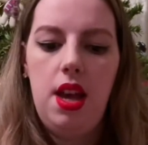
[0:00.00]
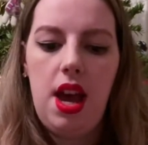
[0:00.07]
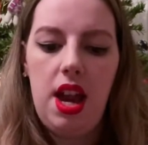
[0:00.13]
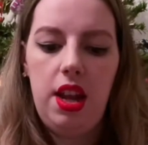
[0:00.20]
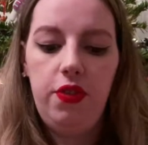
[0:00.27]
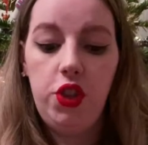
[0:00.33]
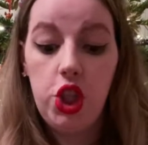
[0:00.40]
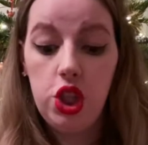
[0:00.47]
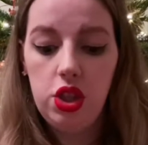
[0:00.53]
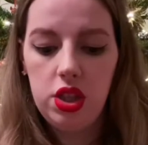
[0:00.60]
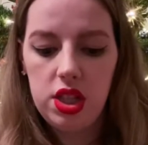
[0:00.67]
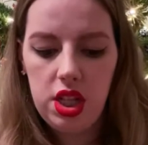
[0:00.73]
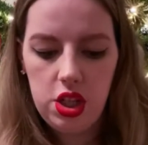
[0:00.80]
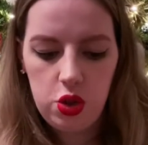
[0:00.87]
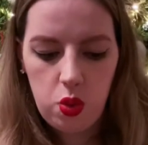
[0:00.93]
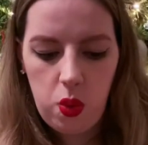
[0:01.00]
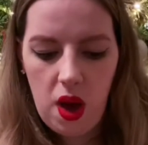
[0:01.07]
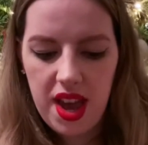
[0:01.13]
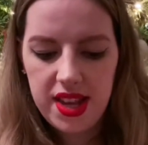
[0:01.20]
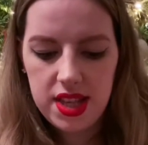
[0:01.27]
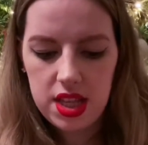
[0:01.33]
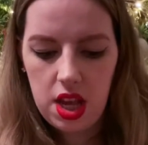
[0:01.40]
and I've used it
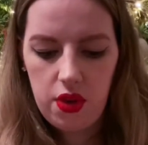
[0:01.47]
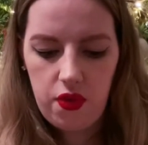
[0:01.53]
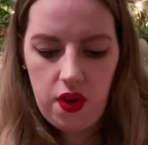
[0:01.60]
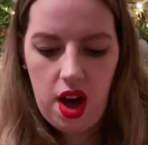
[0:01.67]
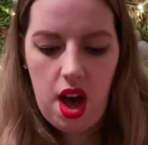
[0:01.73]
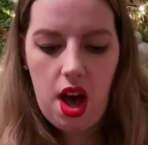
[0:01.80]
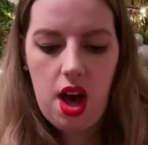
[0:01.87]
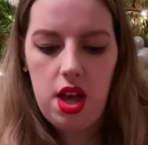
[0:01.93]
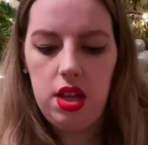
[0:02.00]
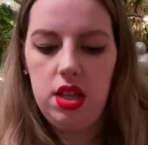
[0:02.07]
twice so far.